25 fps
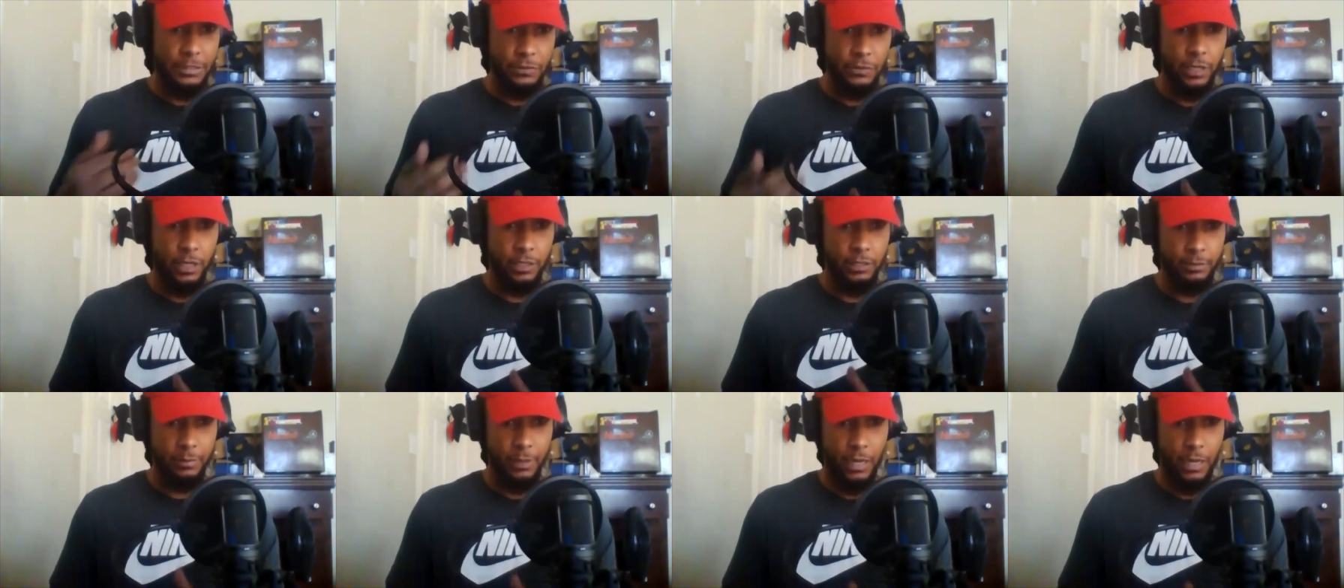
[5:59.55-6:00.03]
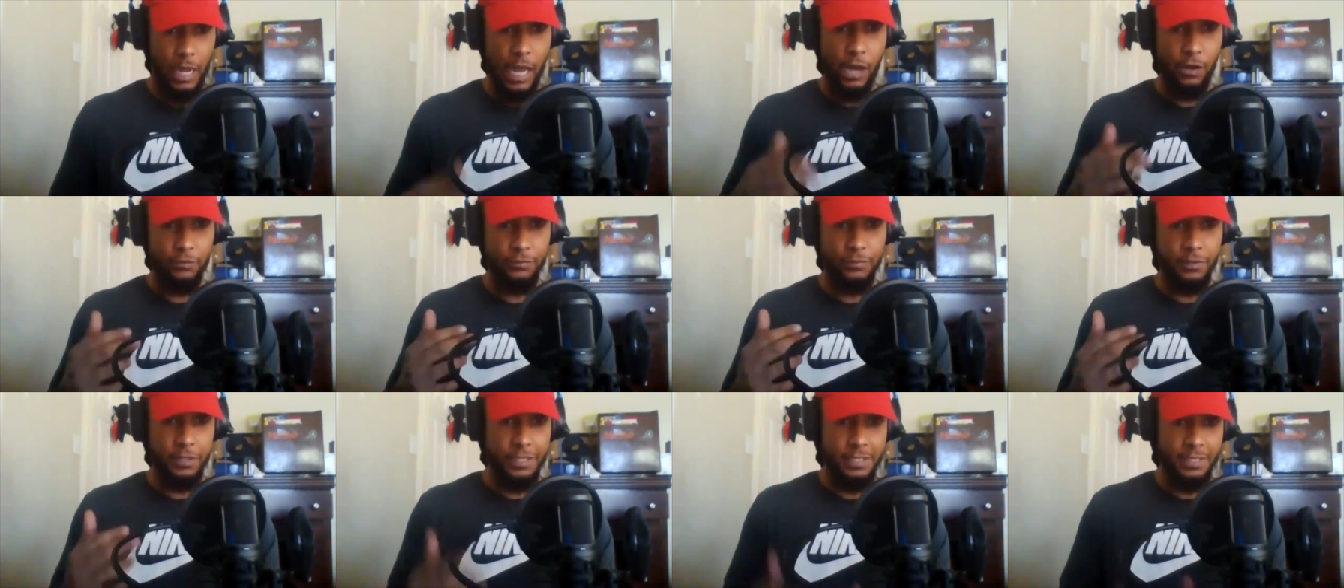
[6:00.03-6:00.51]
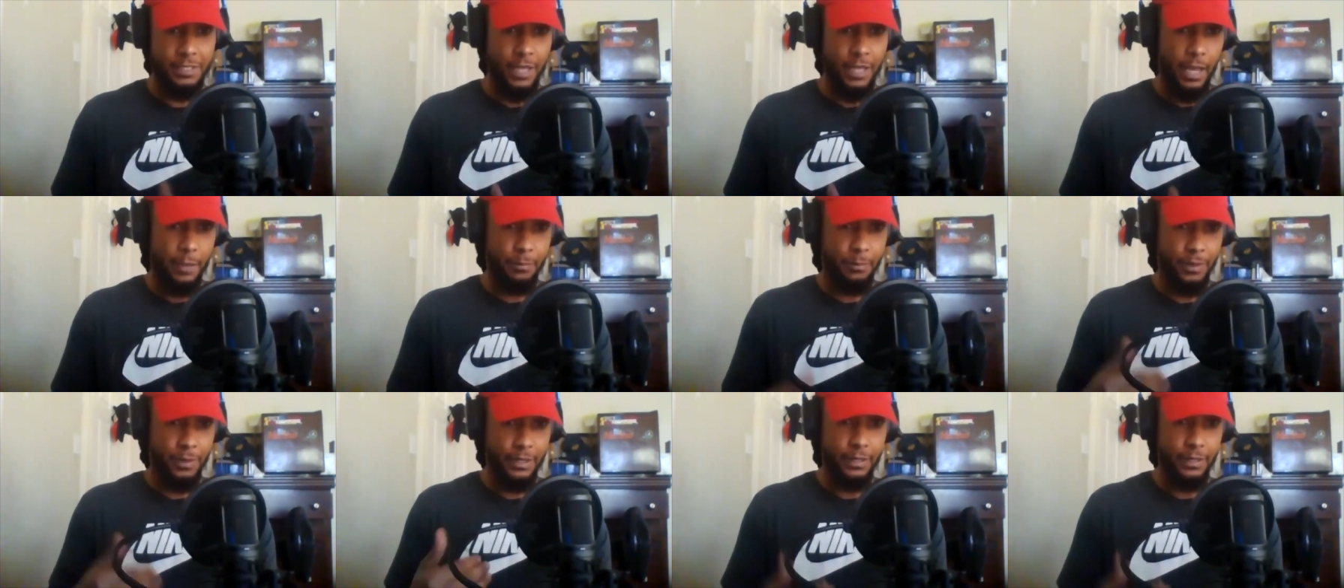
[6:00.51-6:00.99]
We talked about alpha
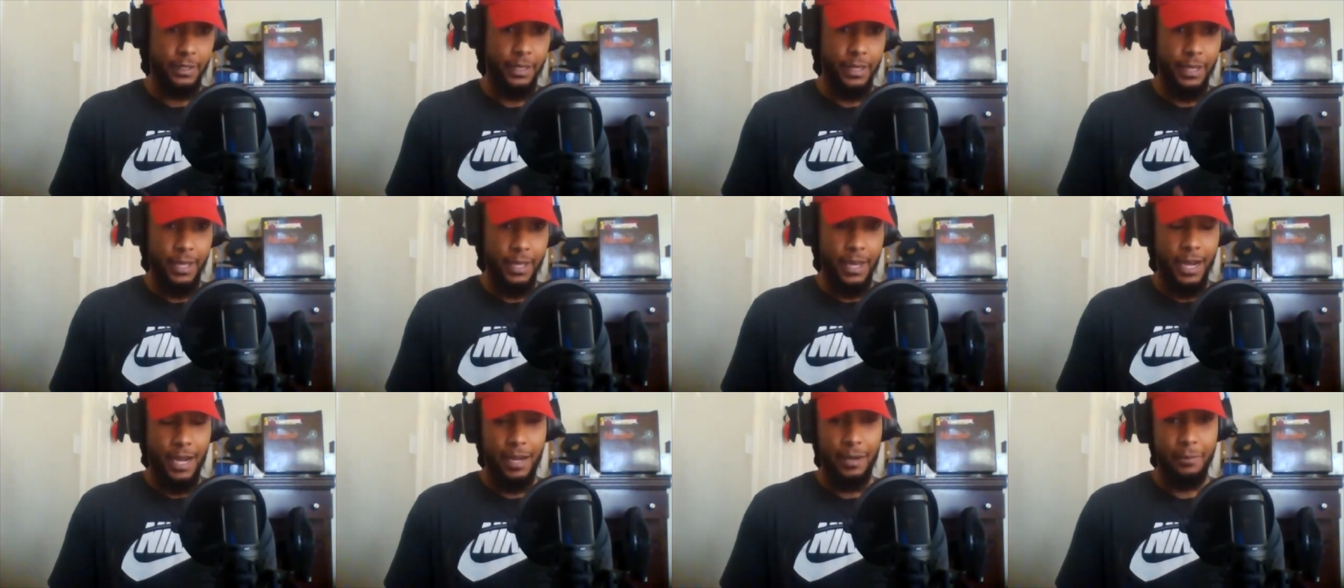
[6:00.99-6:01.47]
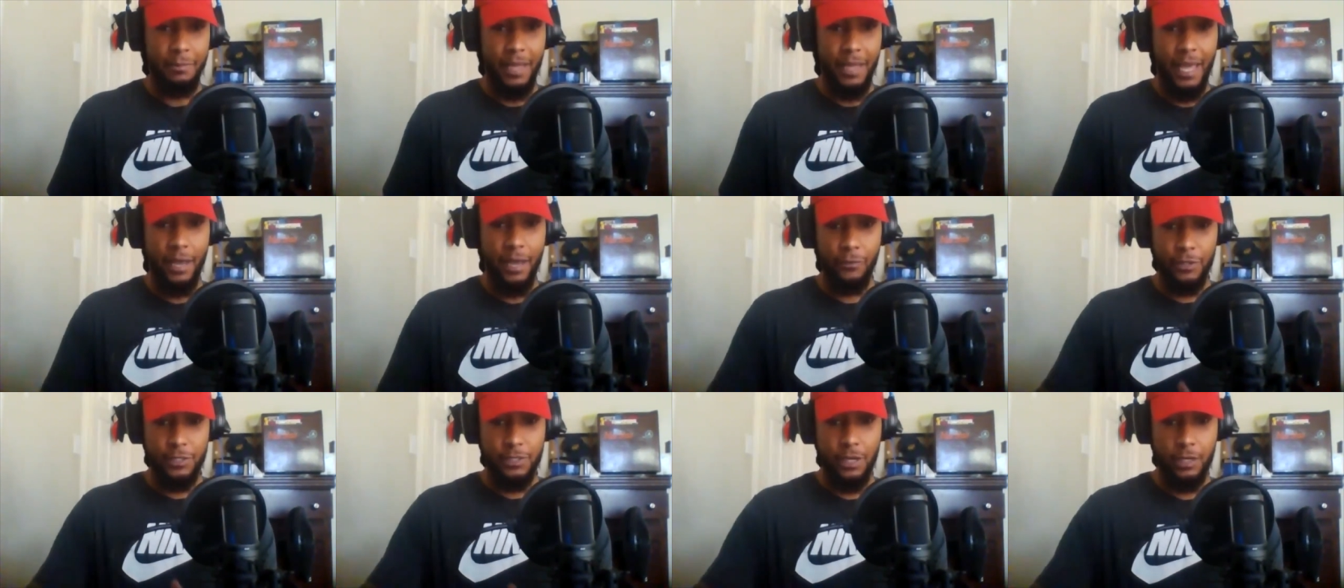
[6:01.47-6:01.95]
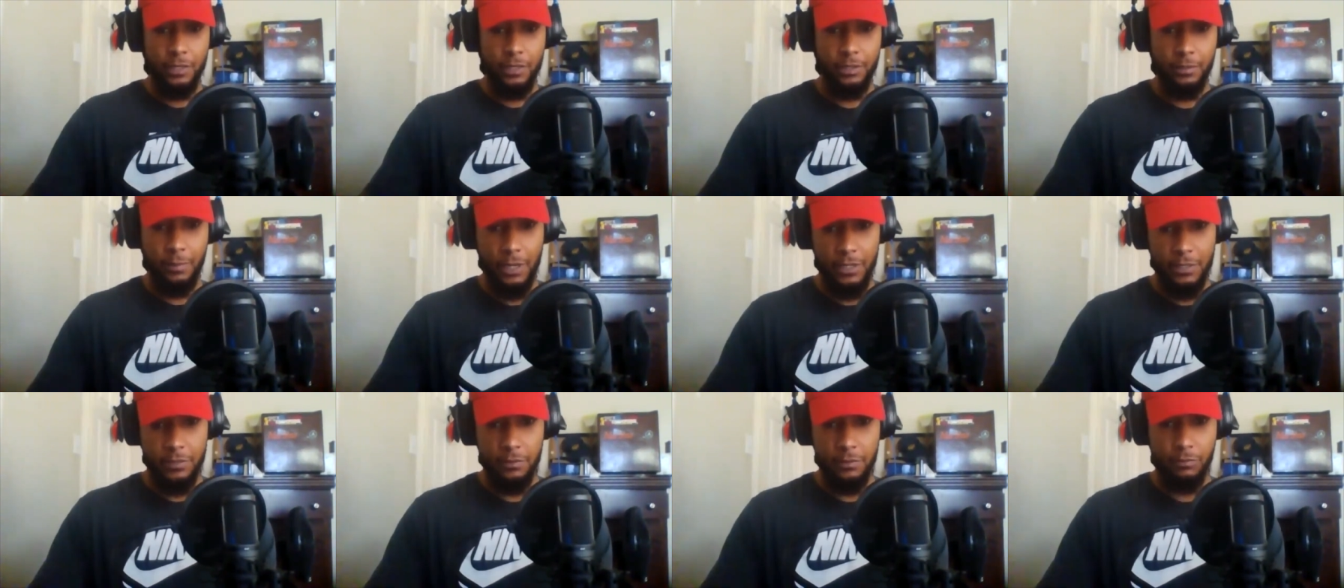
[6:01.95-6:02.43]
sniping um, and we talked
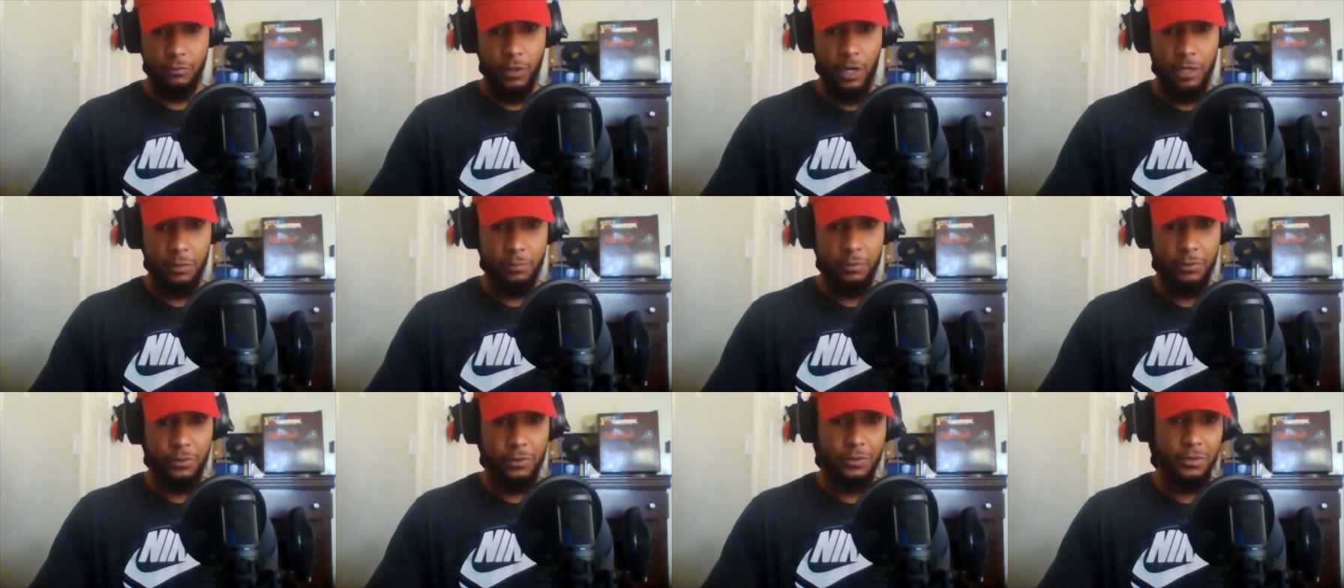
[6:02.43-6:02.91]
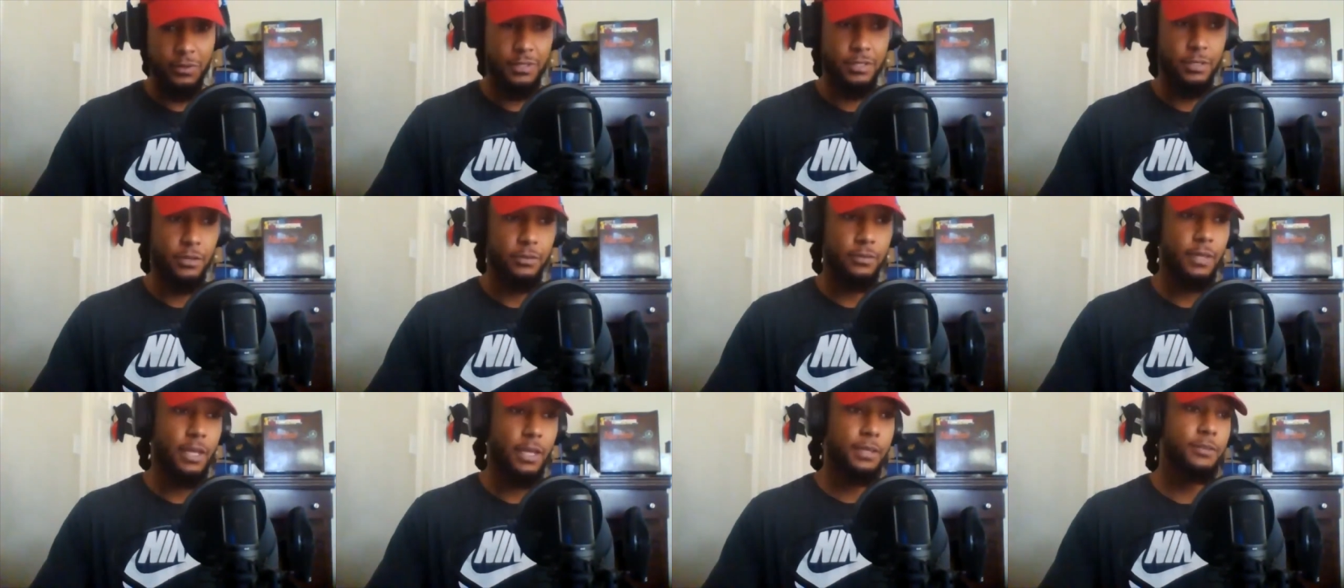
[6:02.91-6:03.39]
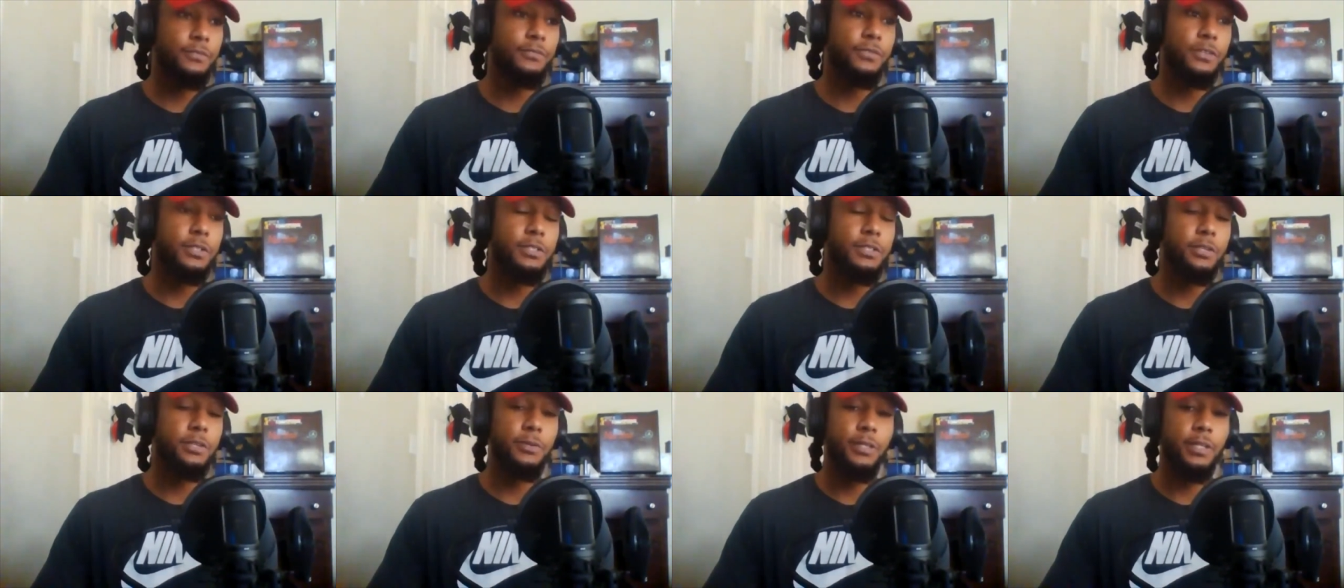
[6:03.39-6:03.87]
about some rug pulls. So thank you for
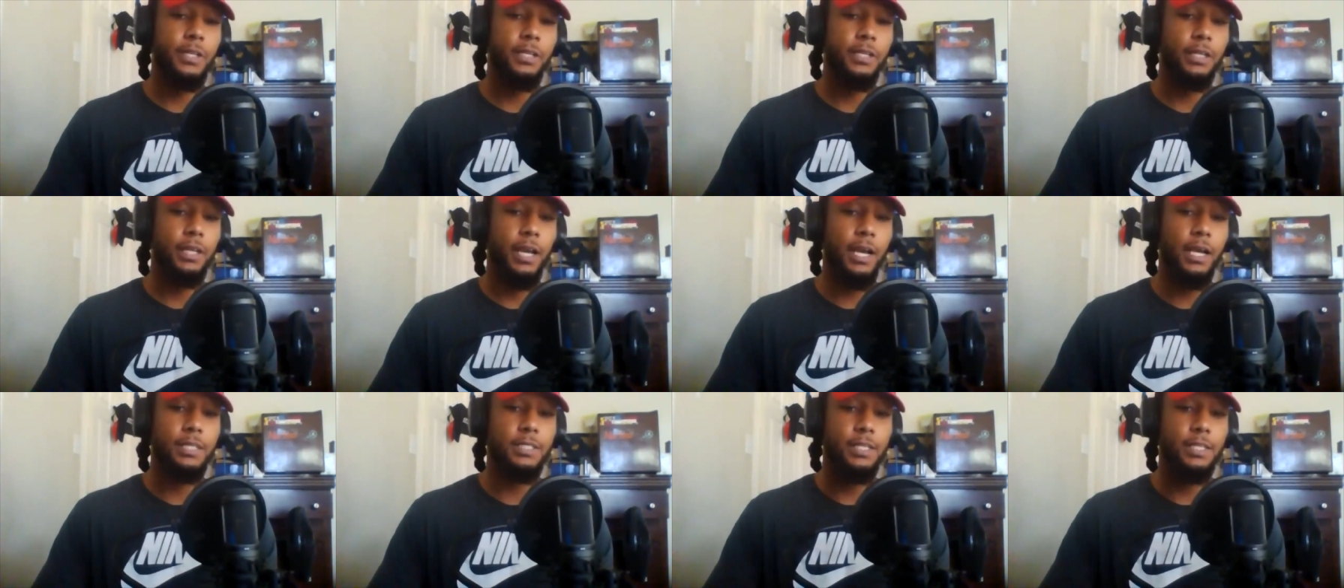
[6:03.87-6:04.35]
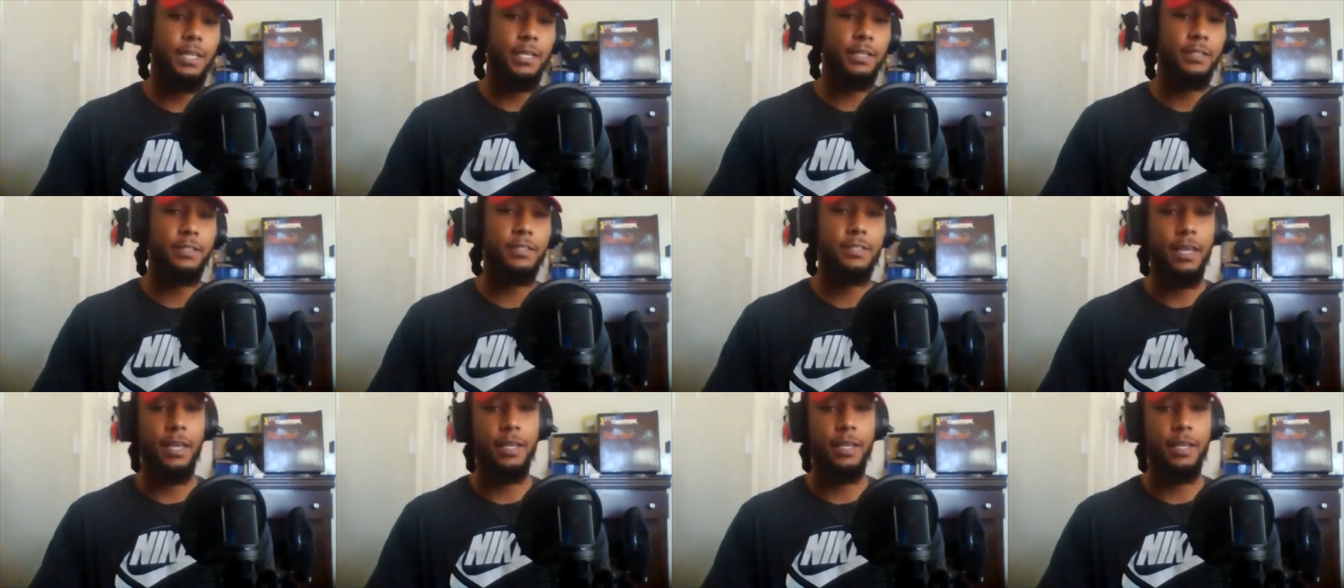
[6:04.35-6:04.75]
tuning in, guys. Again, this is